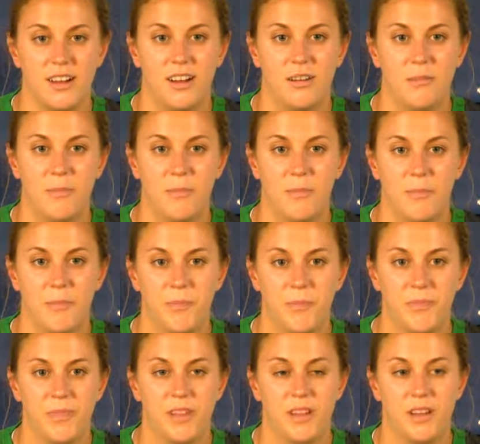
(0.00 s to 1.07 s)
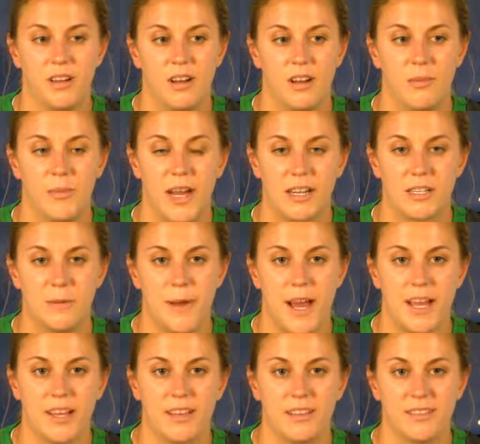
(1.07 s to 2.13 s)
back to
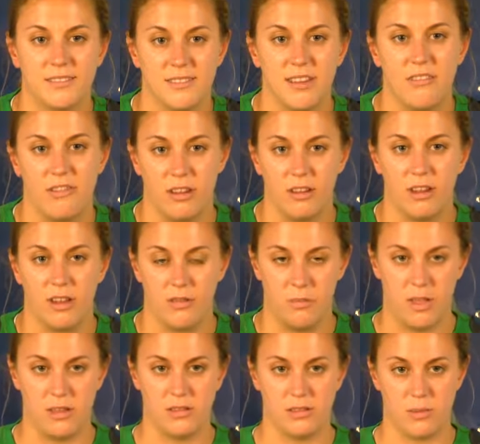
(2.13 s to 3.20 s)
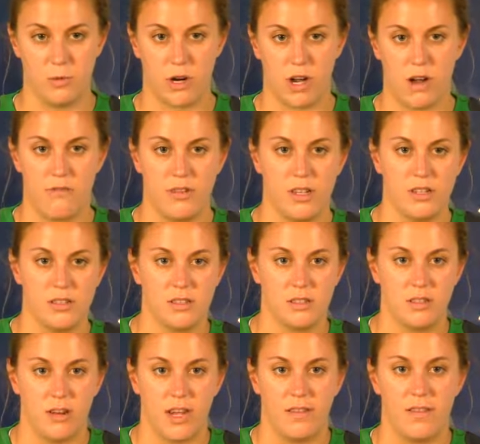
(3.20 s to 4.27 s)
back is definitely going to give me some more confidence
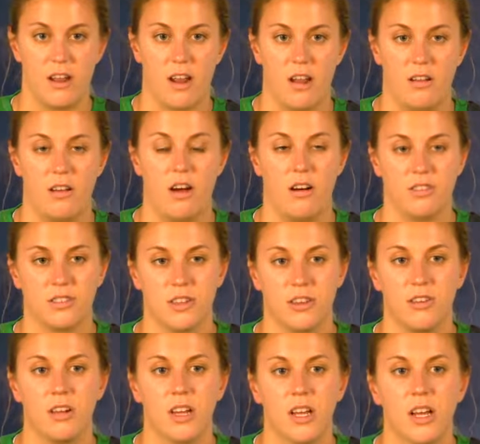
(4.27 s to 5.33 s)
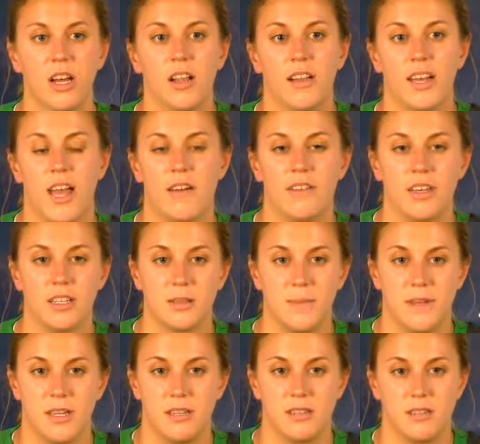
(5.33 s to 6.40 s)
going in there. Also, like, having
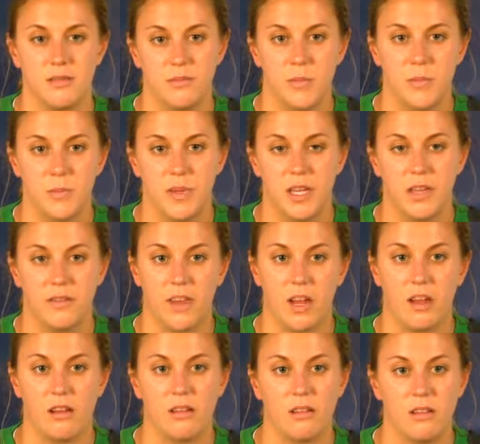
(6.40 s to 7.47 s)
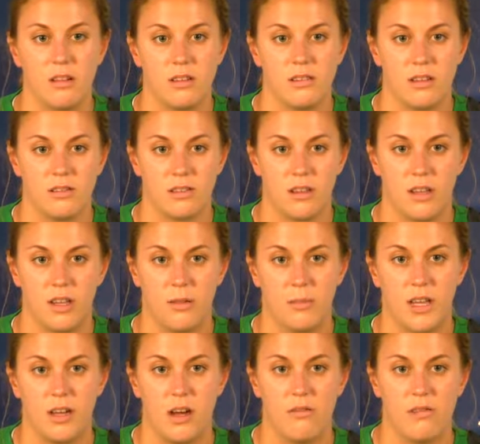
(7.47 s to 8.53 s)
experience and being there is also going to give
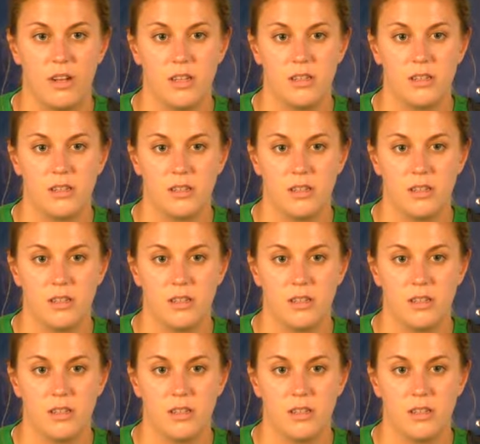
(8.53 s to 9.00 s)
me confidence.